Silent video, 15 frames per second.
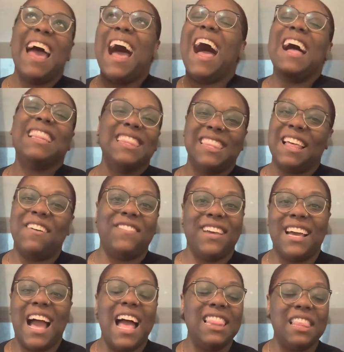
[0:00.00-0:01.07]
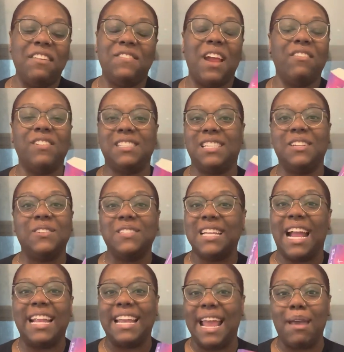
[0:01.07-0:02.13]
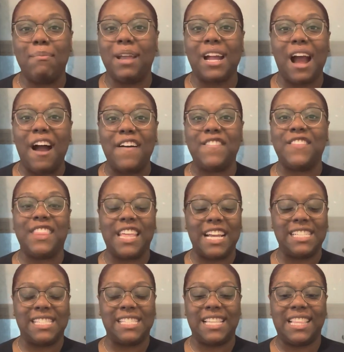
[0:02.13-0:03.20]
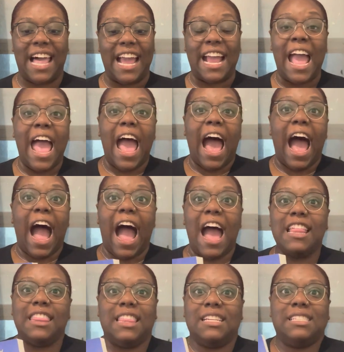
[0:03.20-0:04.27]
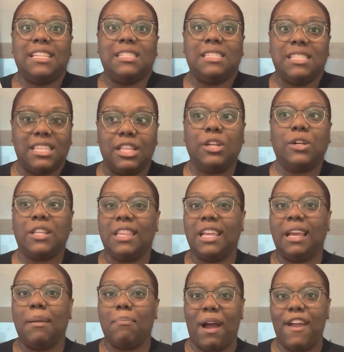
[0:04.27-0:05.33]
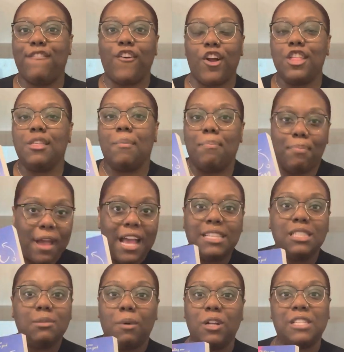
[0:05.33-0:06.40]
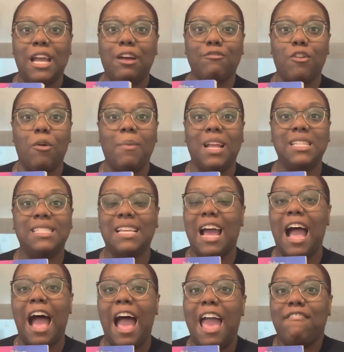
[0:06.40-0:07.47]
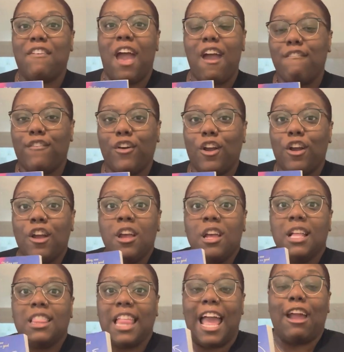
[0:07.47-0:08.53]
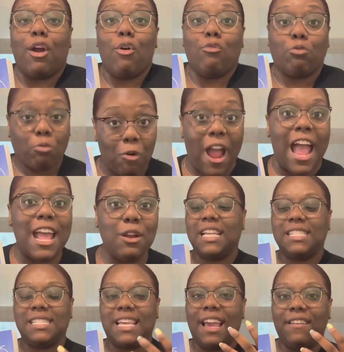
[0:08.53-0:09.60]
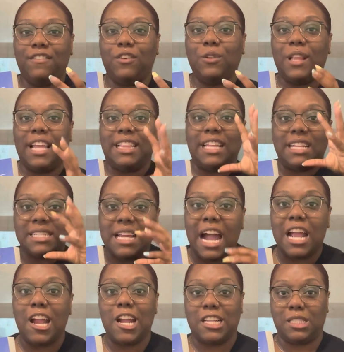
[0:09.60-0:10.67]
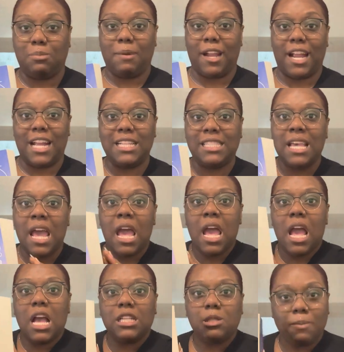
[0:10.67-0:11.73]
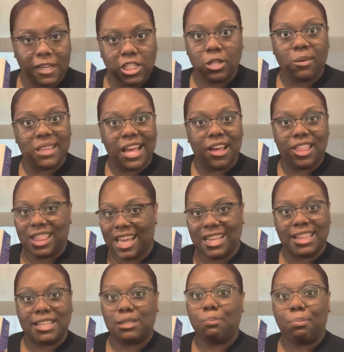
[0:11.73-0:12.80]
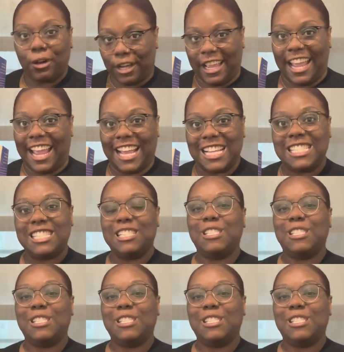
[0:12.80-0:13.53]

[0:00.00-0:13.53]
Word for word: I love it. I loved every single dynamic of this. Like, this is literally by far the best small town romance that I've ever like read. This gave you like the entire experience, especially with how thick this book is.